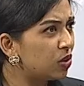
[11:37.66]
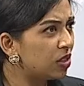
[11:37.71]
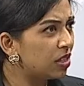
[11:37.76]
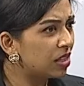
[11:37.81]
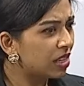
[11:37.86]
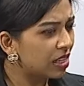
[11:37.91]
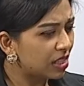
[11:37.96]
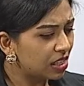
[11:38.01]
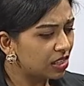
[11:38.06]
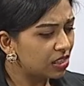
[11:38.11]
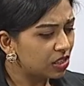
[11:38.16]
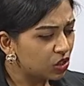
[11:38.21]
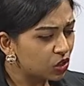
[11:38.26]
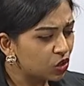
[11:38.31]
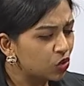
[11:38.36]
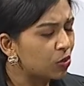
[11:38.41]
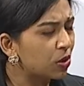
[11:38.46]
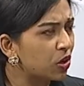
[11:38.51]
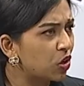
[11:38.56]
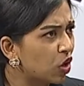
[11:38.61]
think that this is
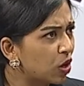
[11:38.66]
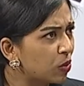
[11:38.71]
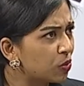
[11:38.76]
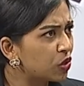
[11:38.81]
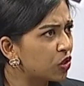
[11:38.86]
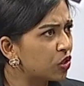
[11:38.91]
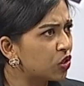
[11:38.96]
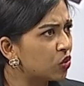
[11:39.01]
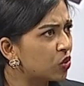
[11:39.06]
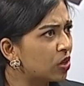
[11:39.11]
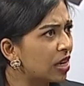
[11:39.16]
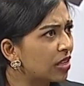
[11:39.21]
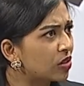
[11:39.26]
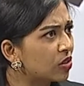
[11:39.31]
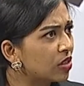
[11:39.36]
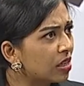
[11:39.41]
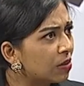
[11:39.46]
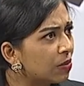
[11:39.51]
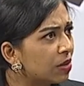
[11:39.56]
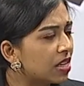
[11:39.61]
too many options? You'd like
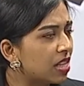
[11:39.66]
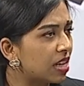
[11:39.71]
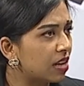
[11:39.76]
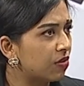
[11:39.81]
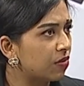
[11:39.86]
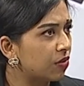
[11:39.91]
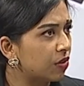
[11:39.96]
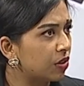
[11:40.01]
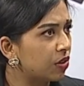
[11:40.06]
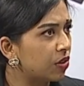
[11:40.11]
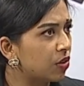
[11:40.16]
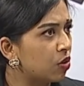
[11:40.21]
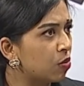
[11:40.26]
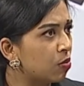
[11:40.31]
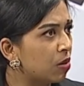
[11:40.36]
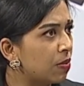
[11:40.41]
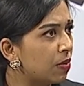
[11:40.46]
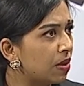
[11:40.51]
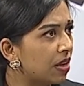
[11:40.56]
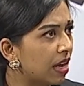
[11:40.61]
to limit that further, or
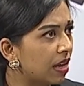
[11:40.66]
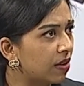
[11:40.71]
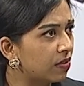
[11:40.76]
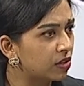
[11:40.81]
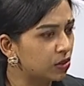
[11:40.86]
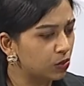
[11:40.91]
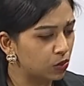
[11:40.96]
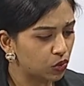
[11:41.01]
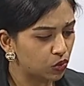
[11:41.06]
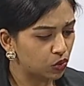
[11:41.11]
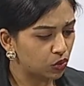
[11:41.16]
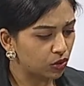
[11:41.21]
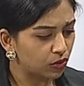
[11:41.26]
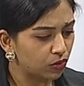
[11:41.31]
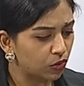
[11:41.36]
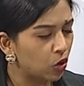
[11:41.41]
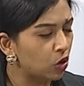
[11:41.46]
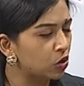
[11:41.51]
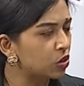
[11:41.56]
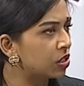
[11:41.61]
maybe have some sort of
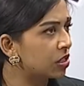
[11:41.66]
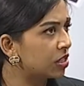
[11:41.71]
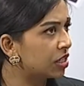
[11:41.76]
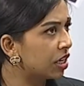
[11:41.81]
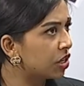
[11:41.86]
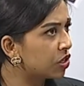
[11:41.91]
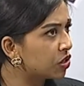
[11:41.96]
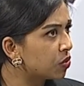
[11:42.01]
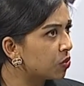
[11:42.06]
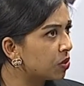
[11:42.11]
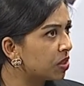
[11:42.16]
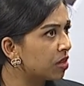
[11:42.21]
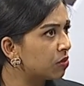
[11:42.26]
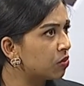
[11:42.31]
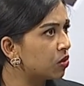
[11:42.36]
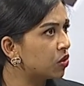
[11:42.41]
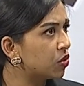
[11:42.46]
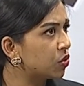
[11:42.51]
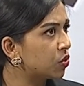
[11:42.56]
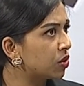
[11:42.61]
consultation with them
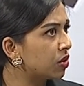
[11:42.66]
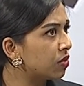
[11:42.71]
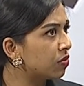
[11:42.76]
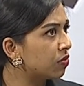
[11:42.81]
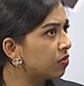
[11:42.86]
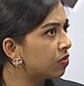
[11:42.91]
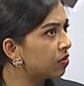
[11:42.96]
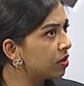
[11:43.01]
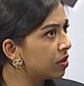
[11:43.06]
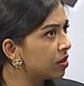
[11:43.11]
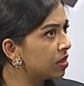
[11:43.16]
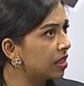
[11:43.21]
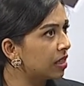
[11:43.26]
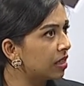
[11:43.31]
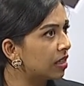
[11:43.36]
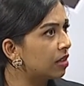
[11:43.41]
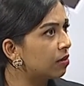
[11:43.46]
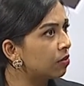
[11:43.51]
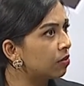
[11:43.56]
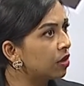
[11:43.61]
to sort of tell
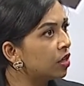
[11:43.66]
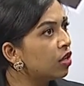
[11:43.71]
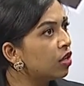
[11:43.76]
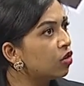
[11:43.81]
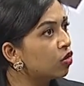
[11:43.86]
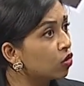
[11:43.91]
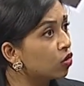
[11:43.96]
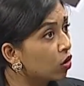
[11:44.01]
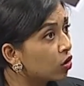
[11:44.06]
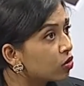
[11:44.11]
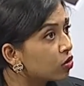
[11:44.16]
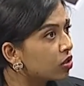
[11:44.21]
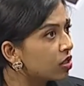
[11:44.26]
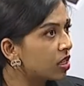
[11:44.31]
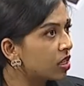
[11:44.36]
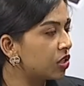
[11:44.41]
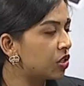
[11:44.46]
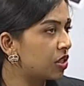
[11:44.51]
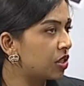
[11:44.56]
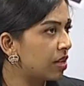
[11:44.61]
them not to
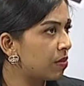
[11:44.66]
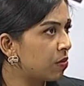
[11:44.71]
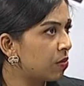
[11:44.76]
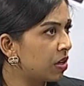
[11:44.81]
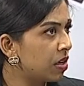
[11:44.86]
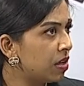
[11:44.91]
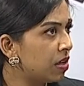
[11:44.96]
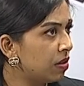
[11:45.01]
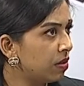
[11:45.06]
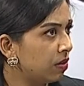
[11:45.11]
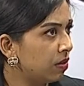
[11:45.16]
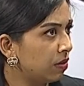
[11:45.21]
touch that money?